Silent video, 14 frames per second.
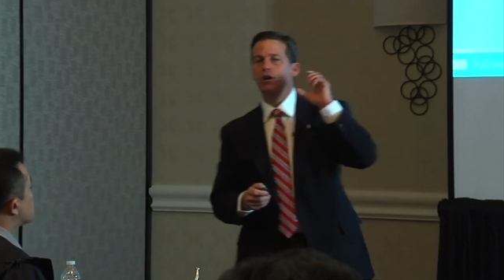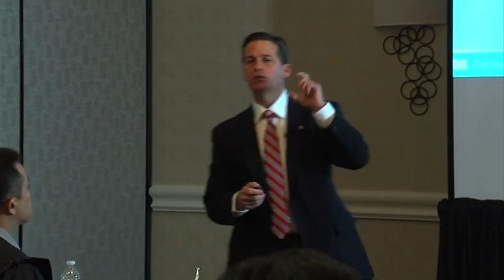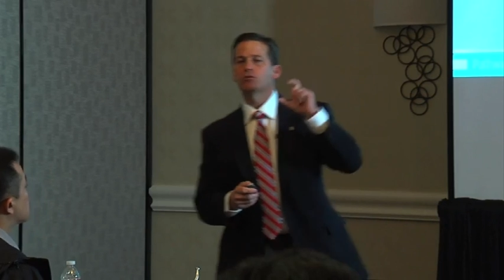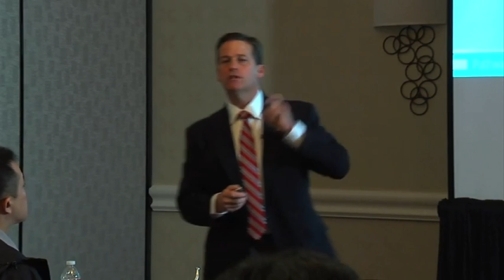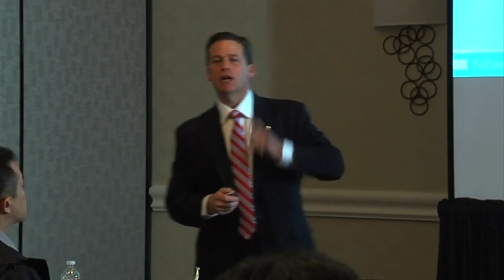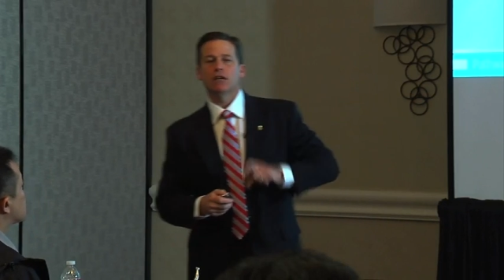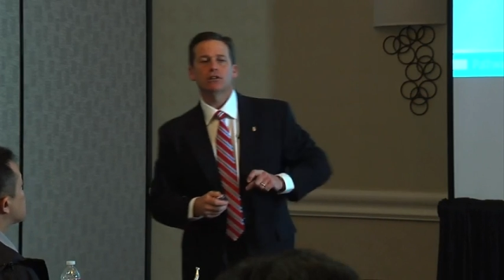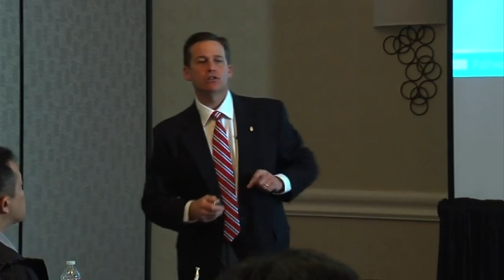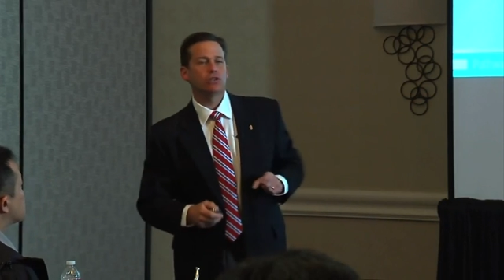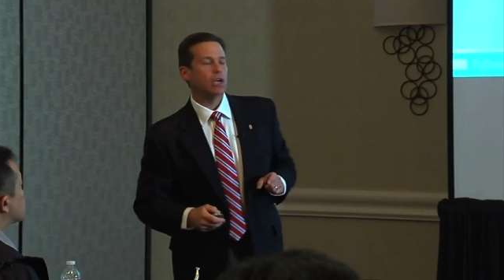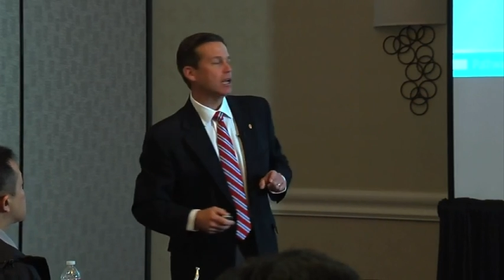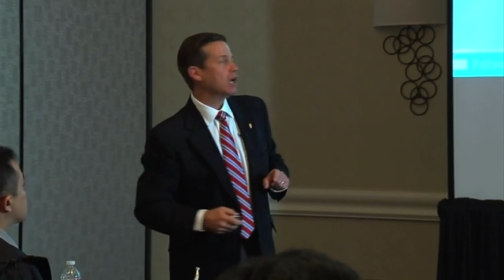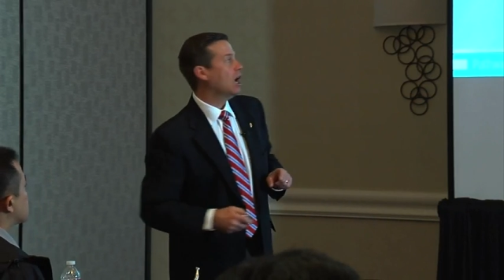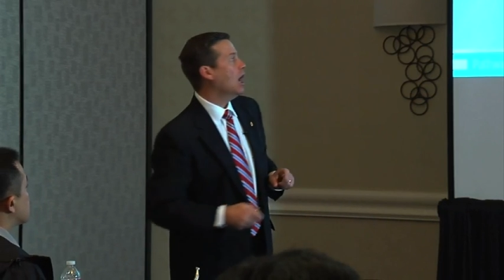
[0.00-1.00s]
under
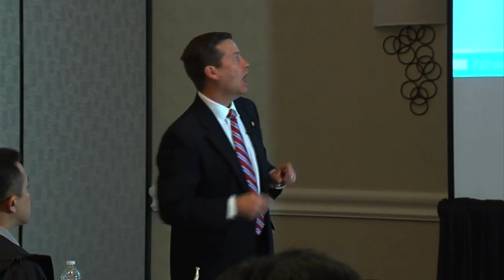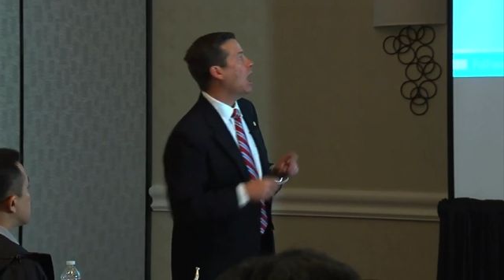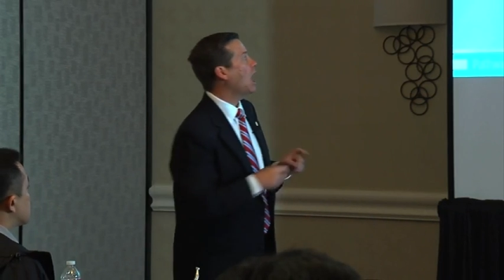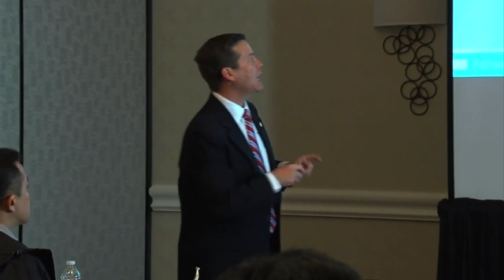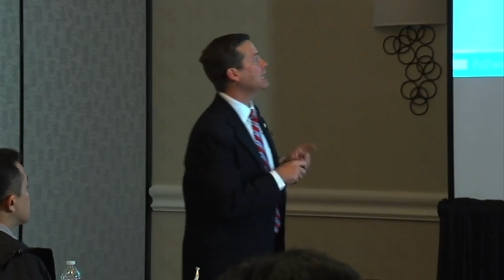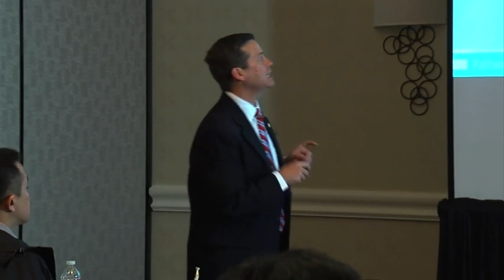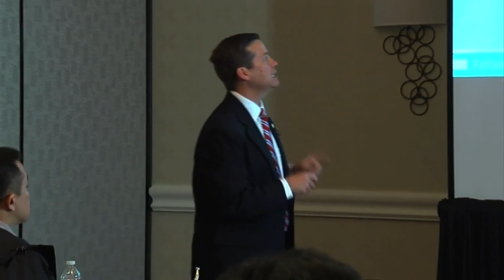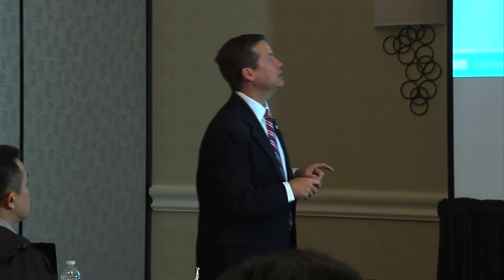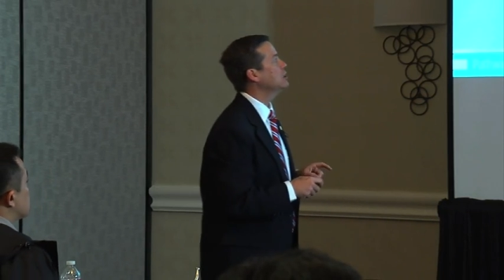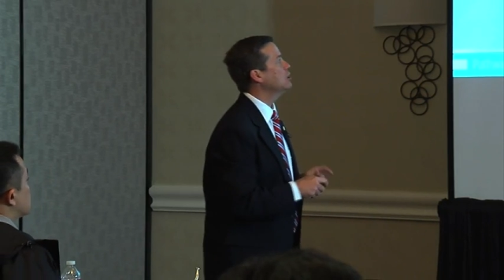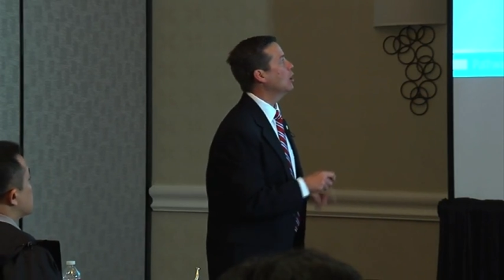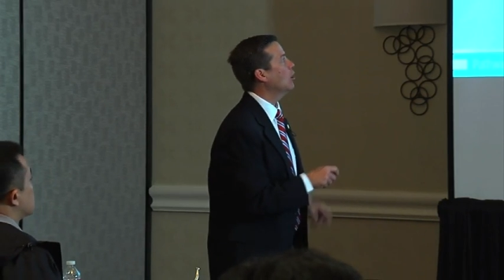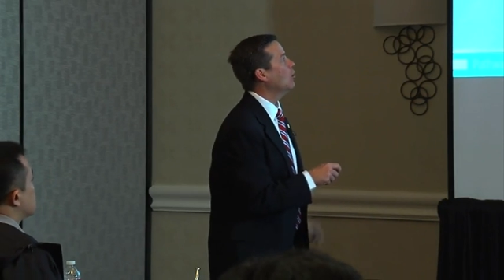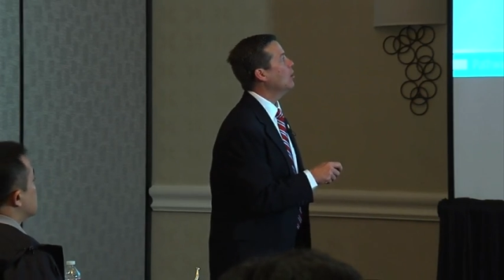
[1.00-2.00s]
odontogenic, I need to
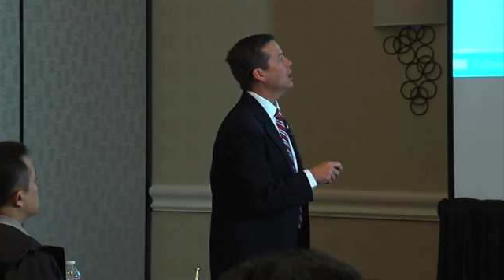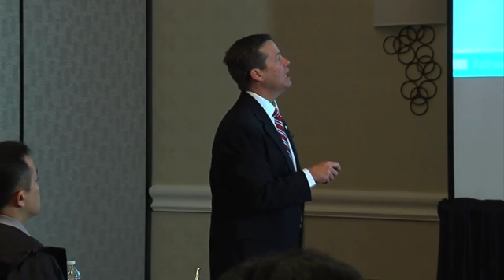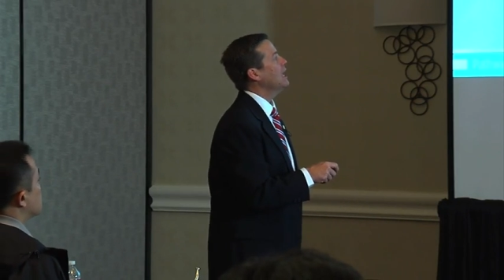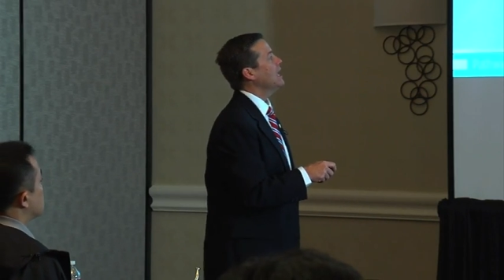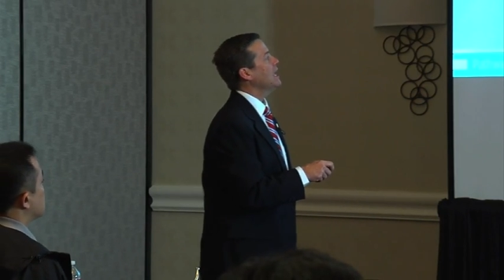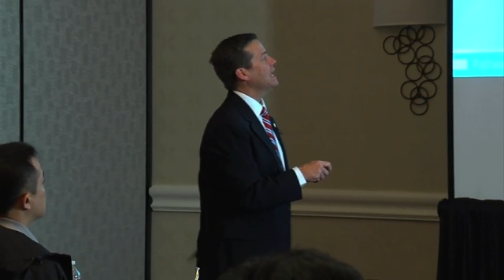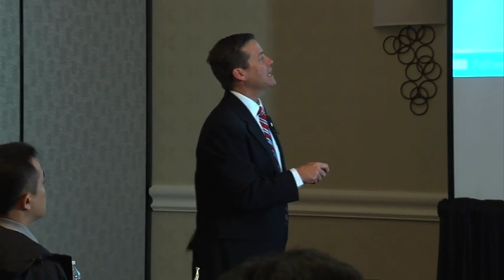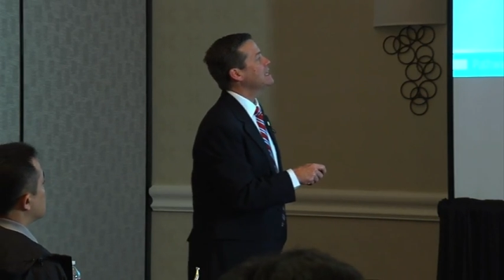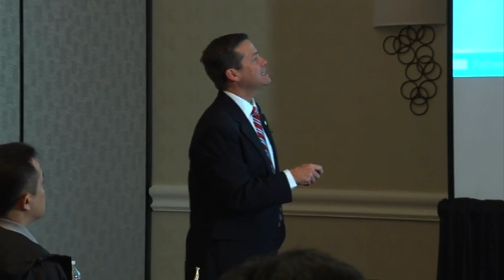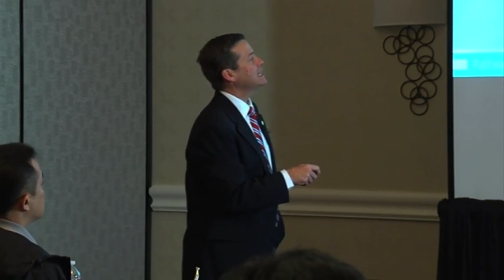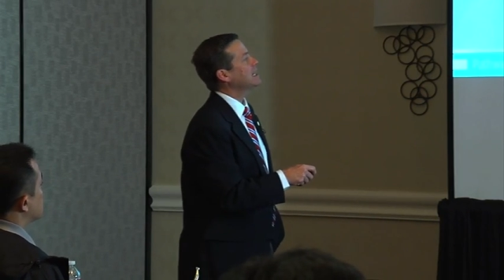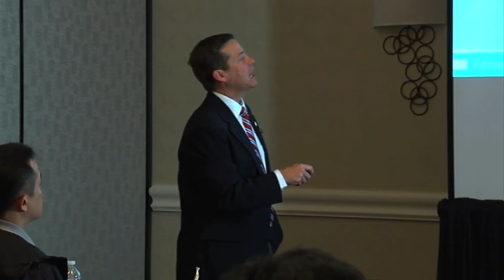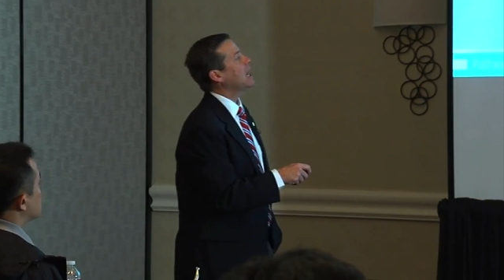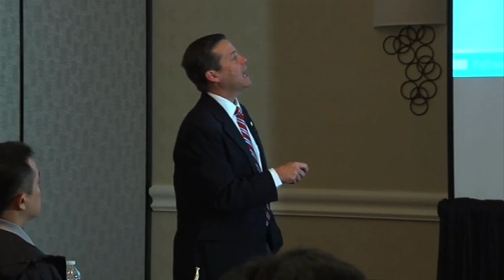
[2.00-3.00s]
know, is
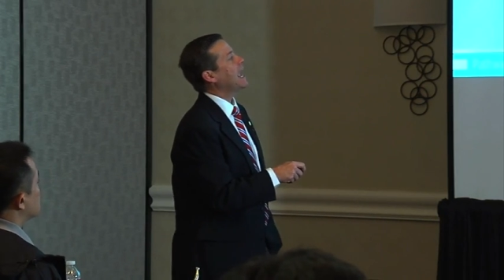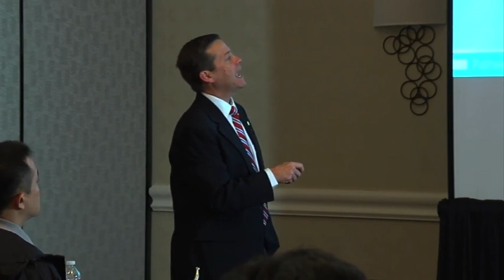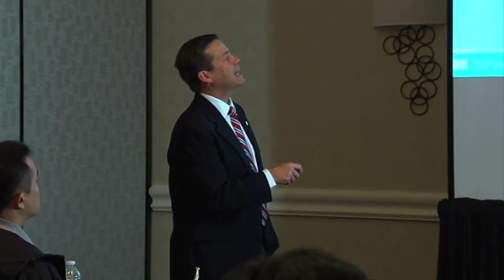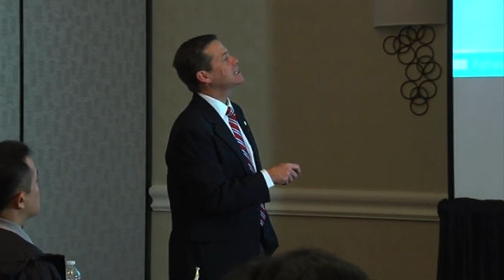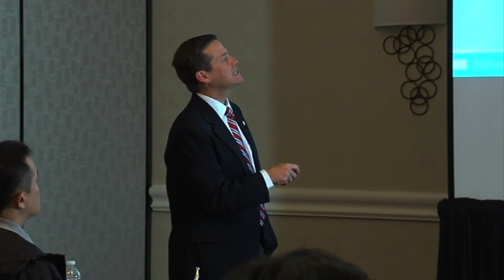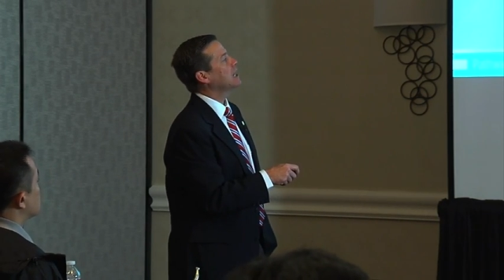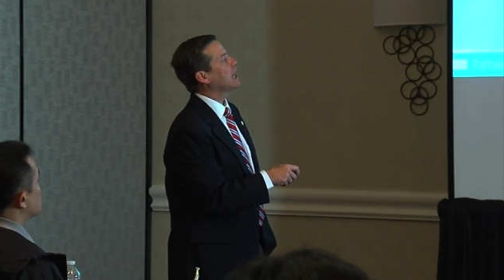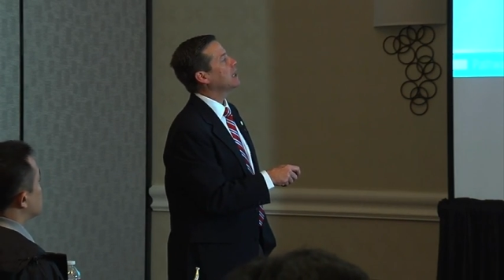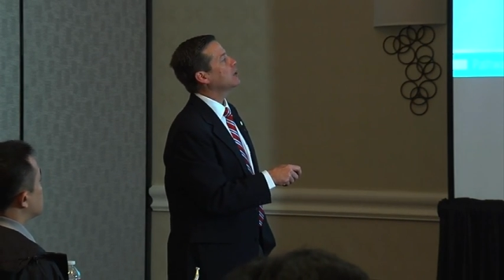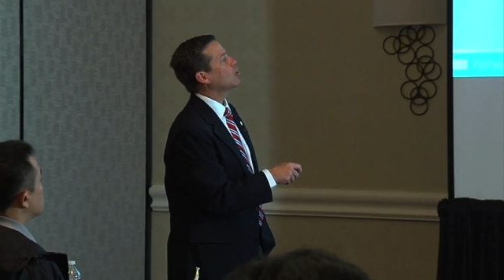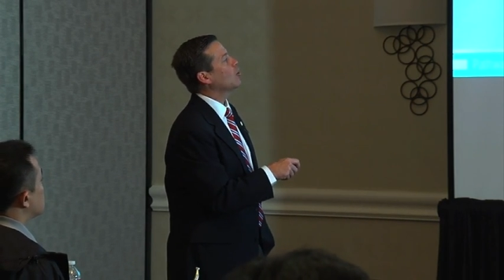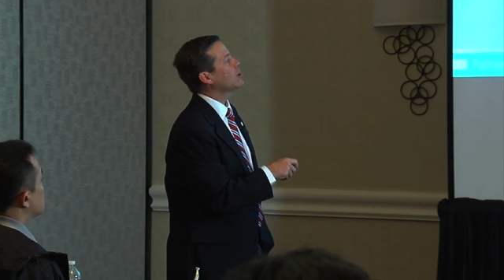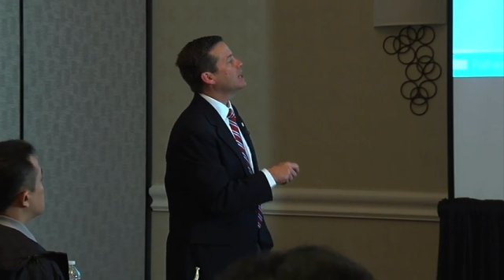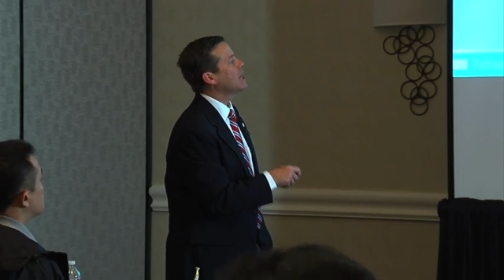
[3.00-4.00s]
it endodontic or